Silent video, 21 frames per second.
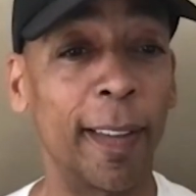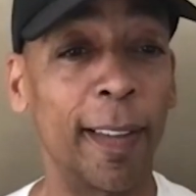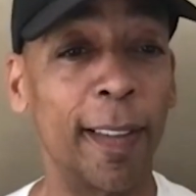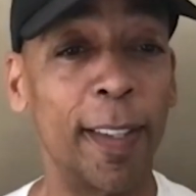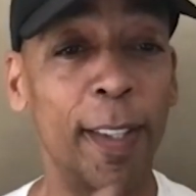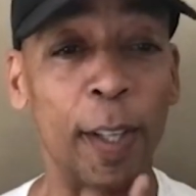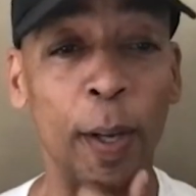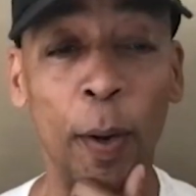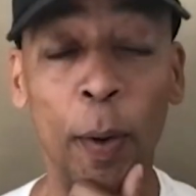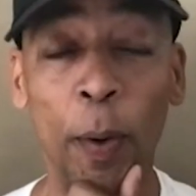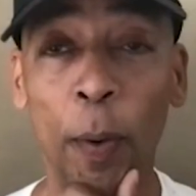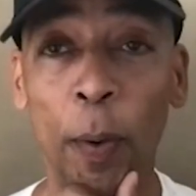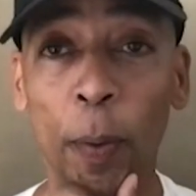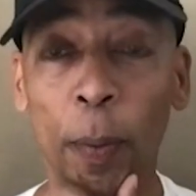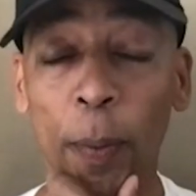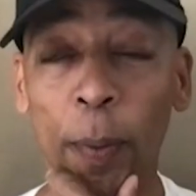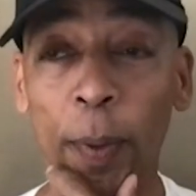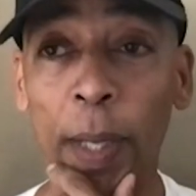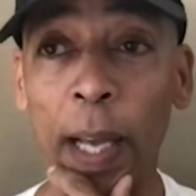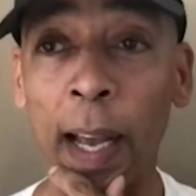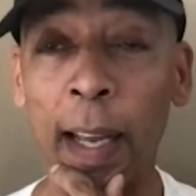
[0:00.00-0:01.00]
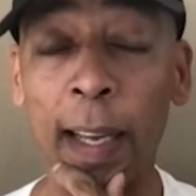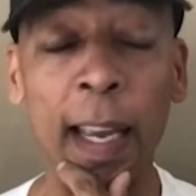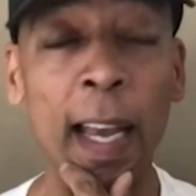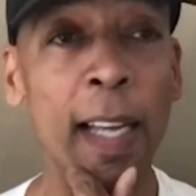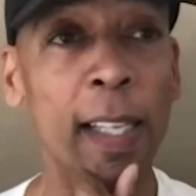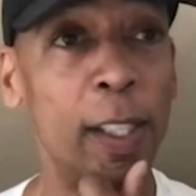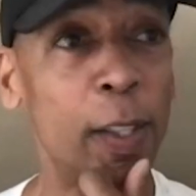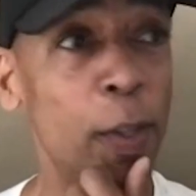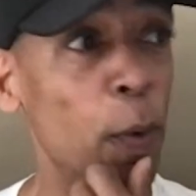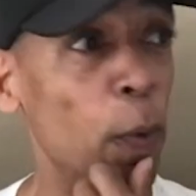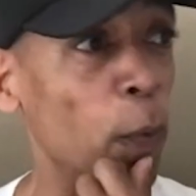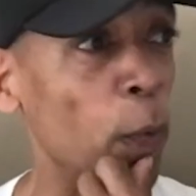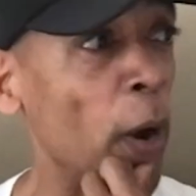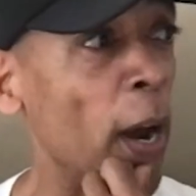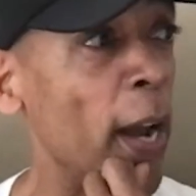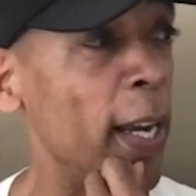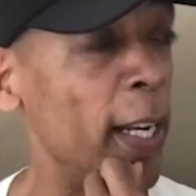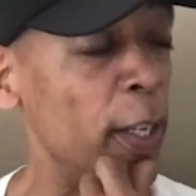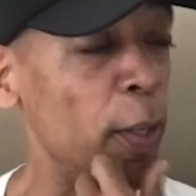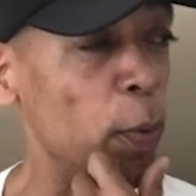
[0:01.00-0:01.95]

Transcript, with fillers: So I guess you're right.